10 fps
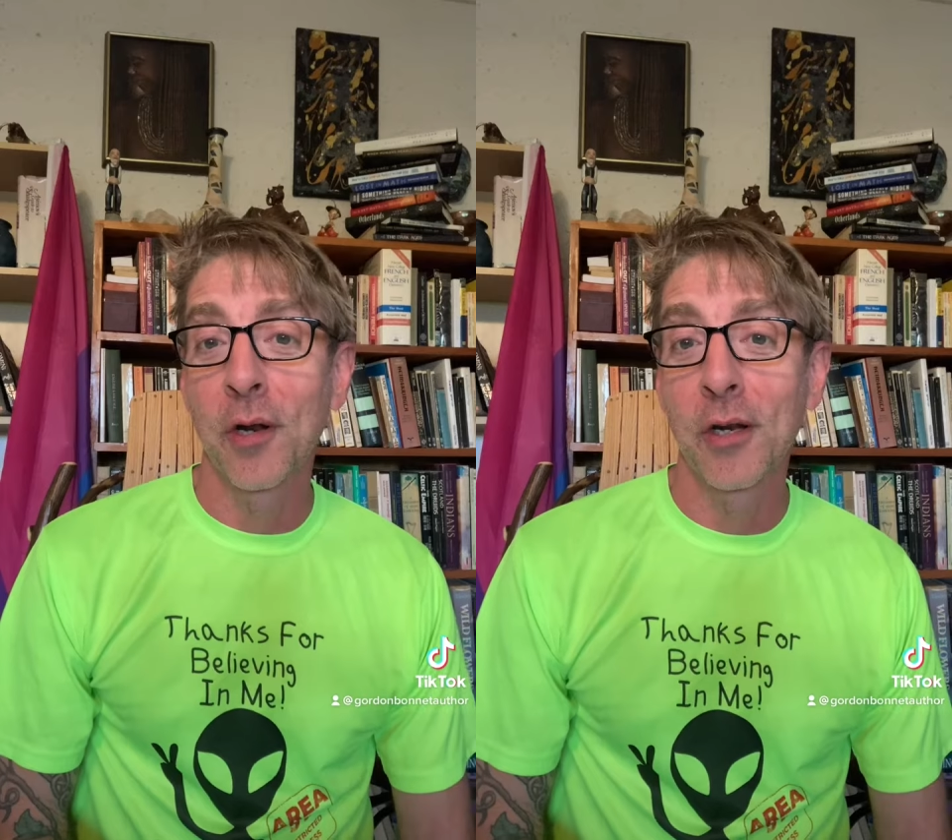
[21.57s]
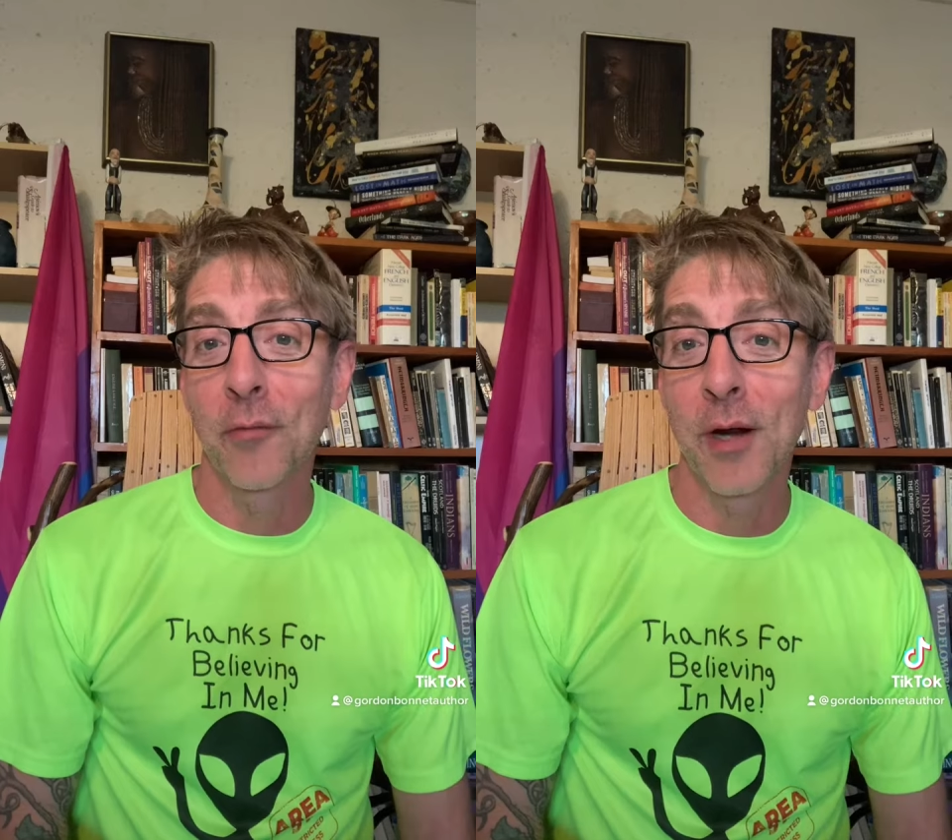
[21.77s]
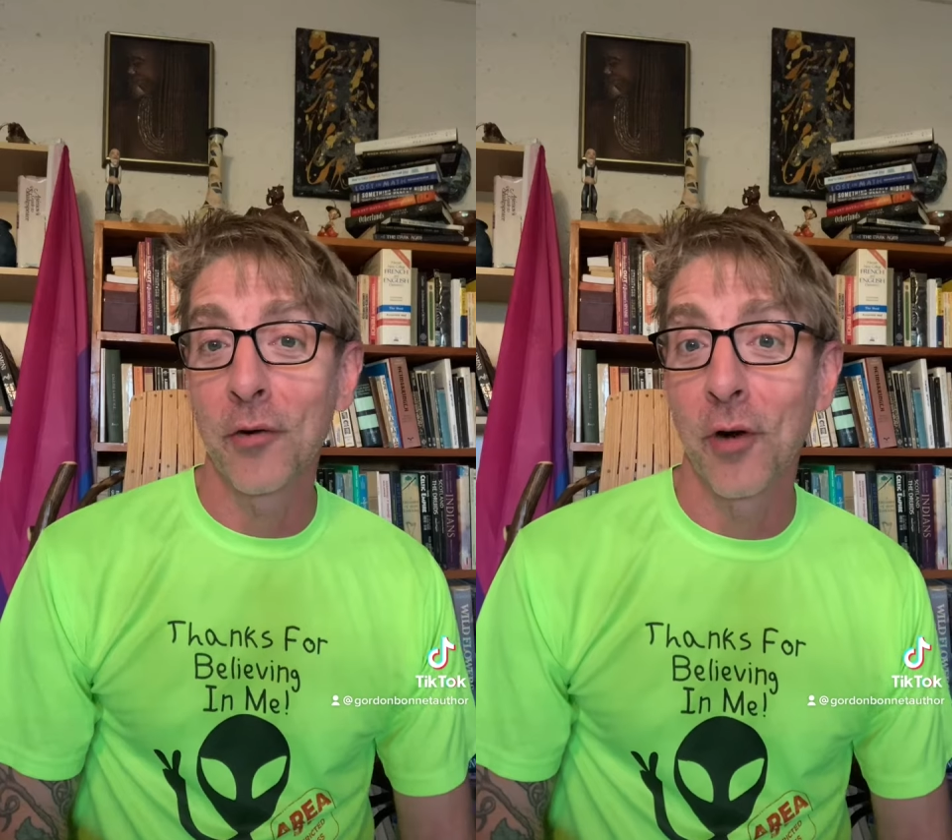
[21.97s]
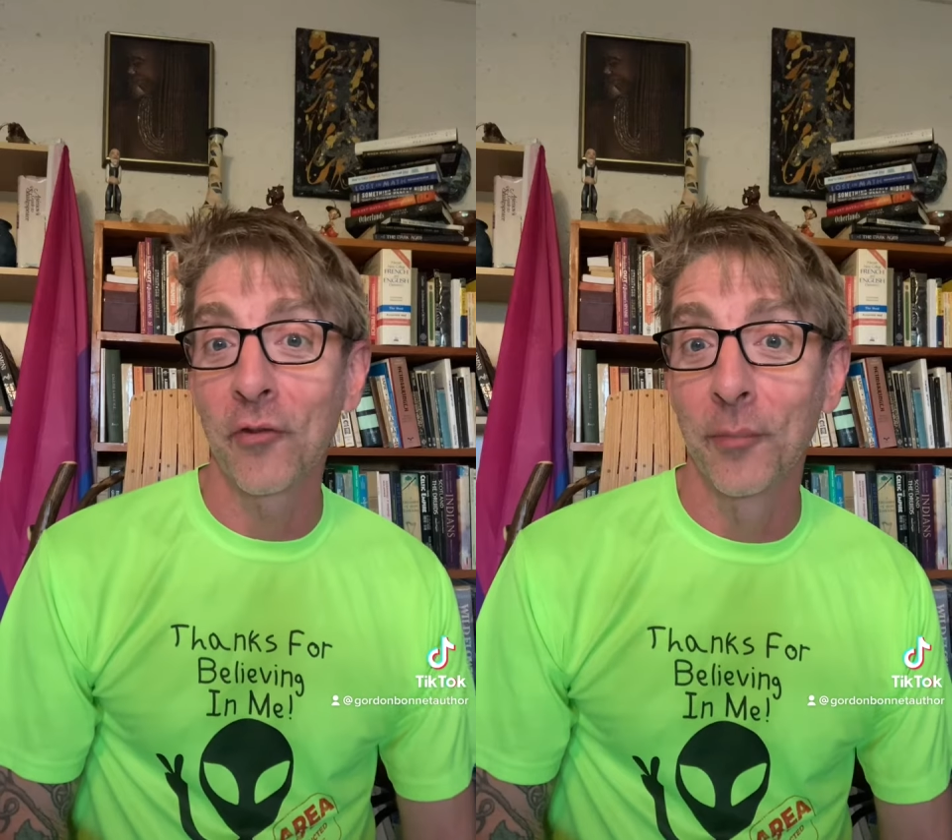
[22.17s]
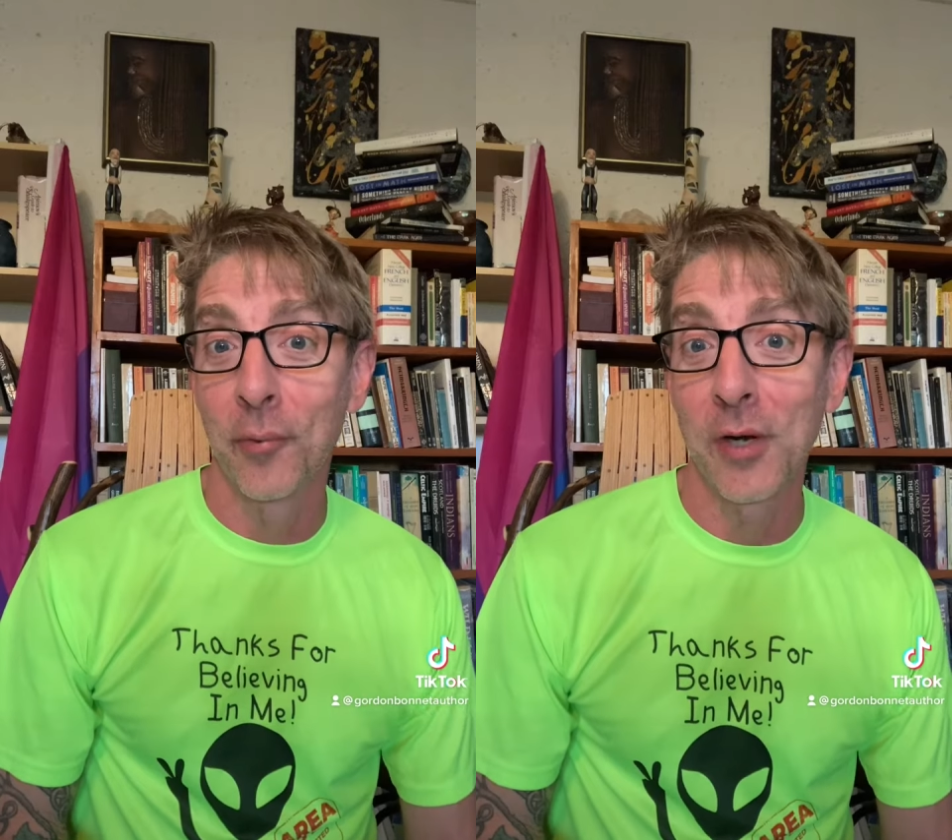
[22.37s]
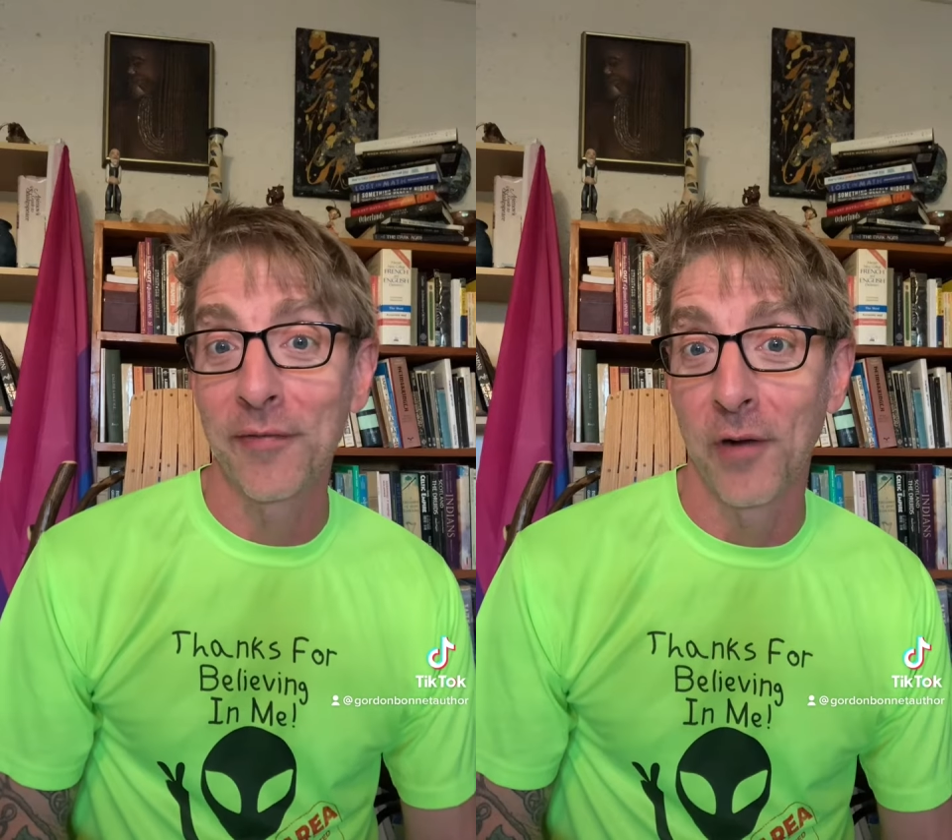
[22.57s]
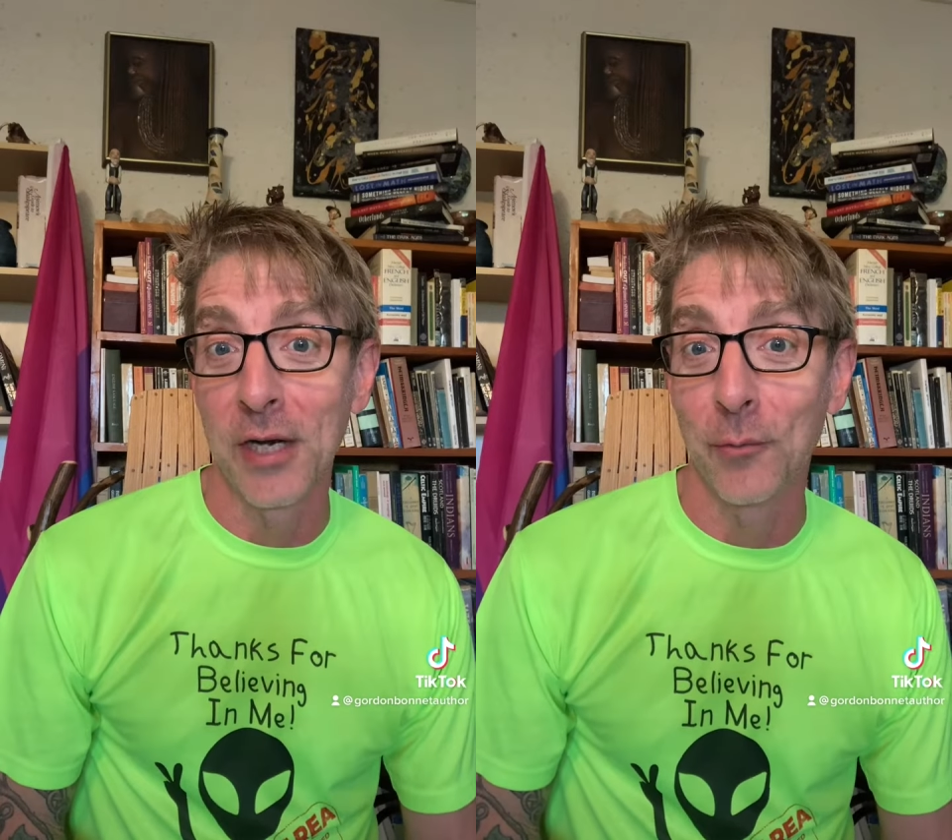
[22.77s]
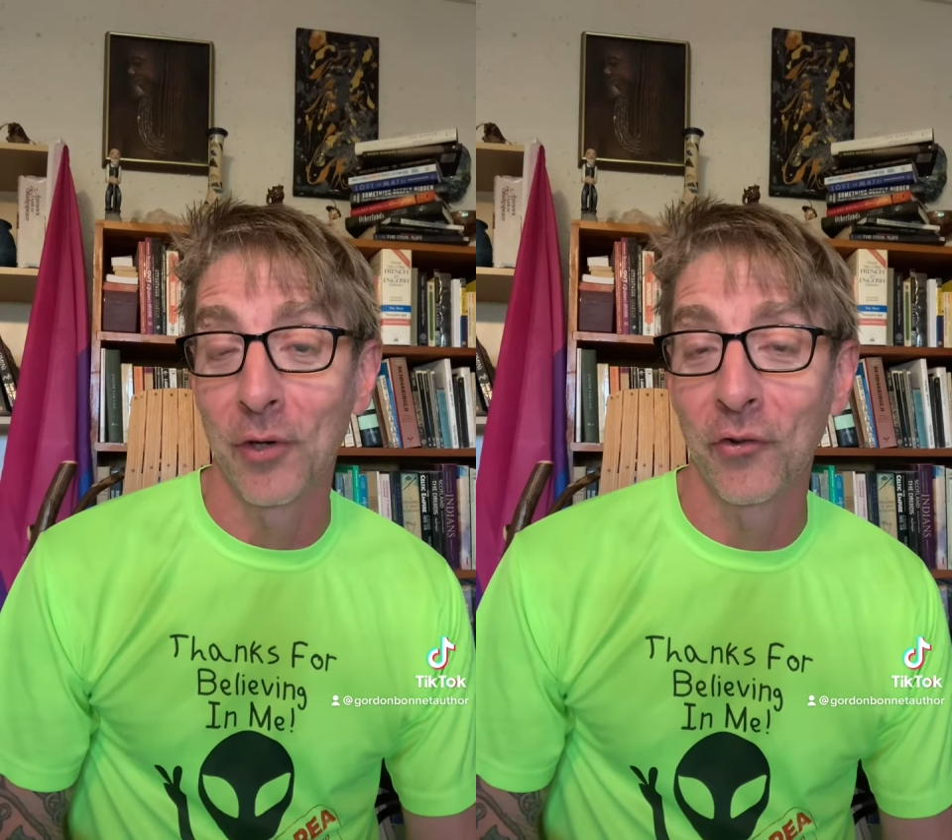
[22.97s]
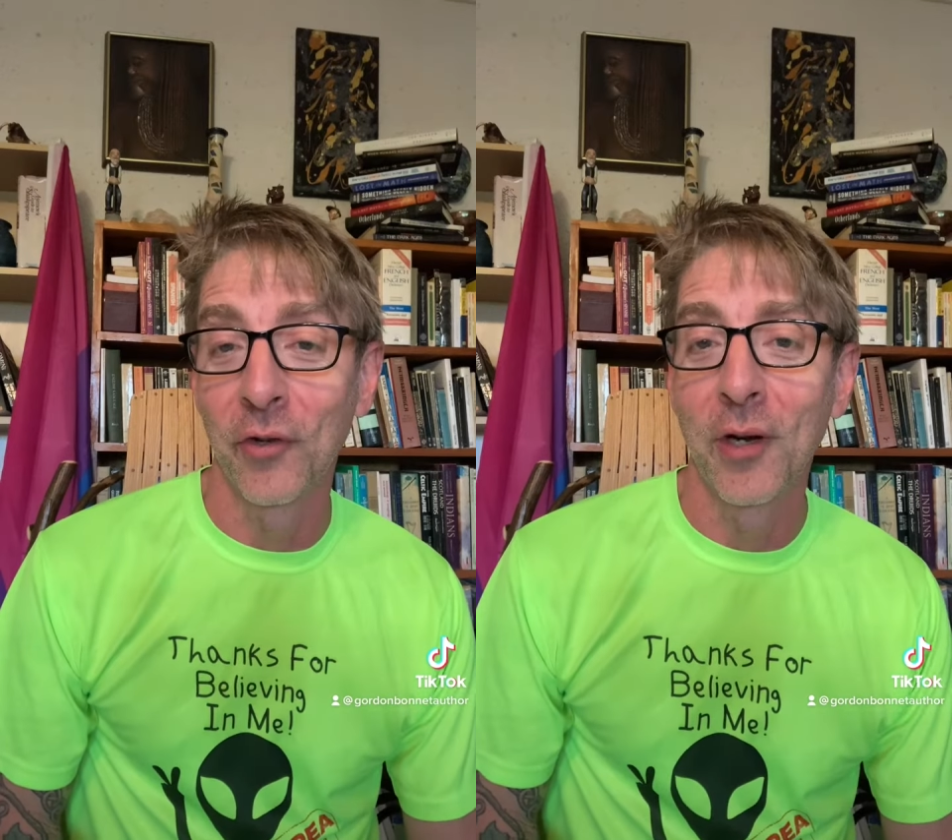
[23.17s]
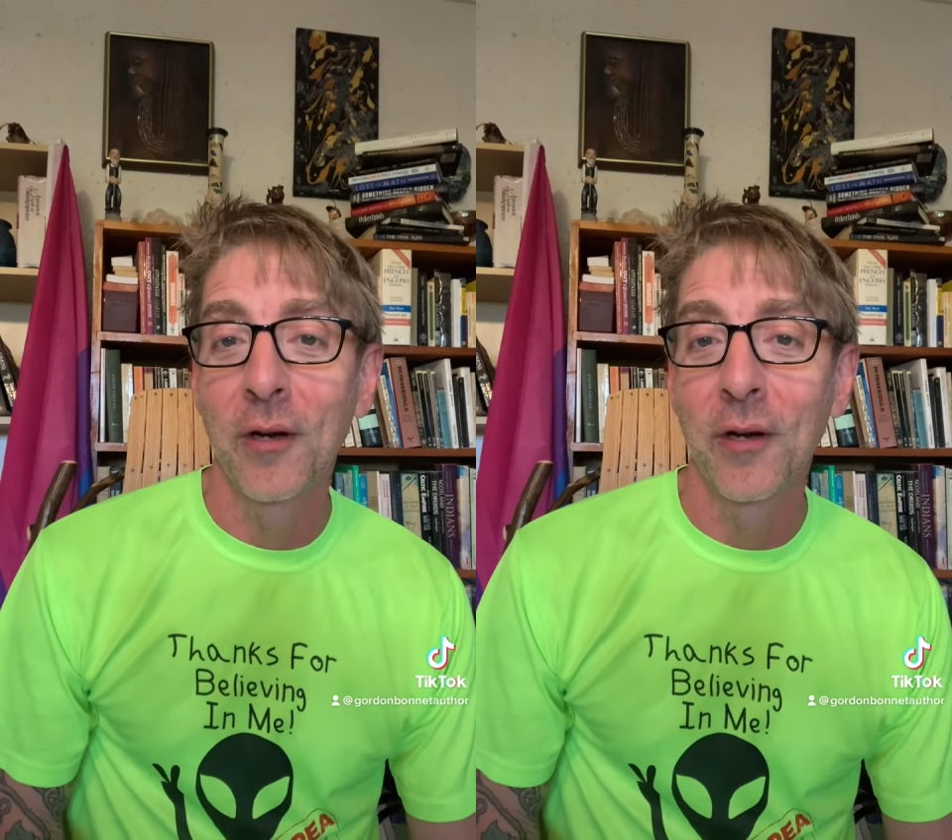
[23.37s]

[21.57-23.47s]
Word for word: you run across some pretty funny ones.